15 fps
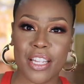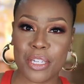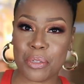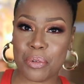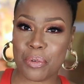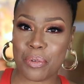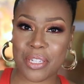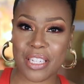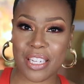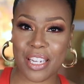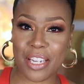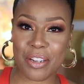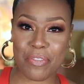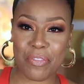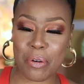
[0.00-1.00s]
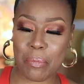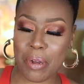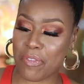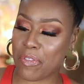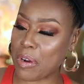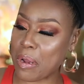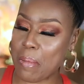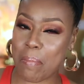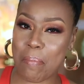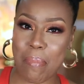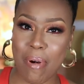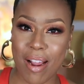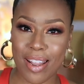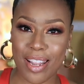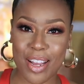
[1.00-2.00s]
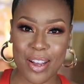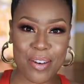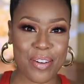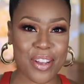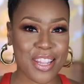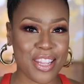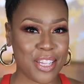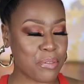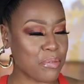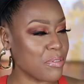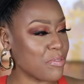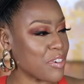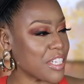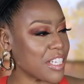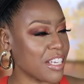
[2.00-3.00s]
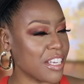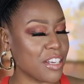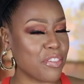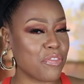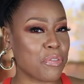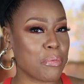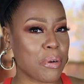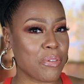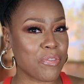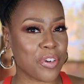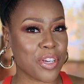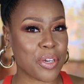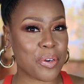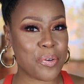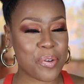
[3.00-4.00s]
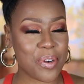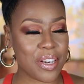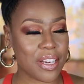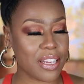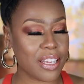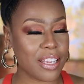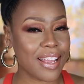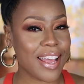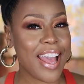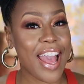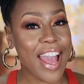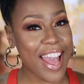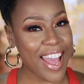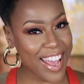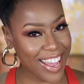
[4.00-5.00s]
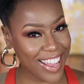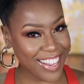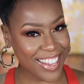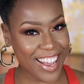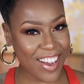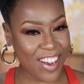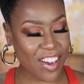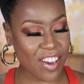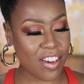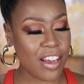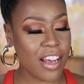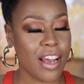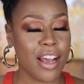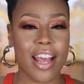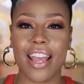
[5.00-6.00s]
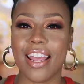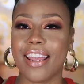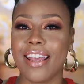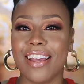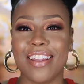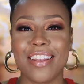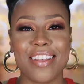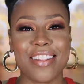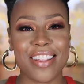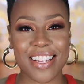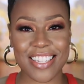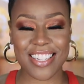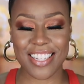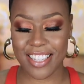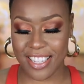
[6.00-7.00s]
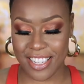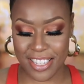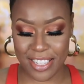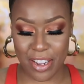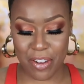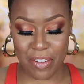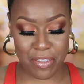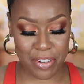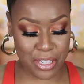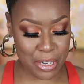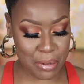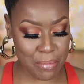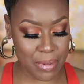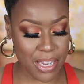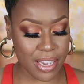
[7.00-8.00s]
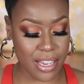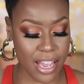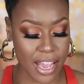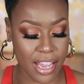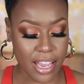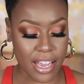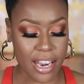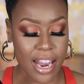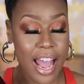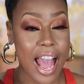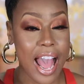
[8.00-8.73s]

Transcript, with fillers: This one was a gift from my friend Marlo, and this one was a gift from my friend Courtney. Hey y'all, and they sent these over to me, and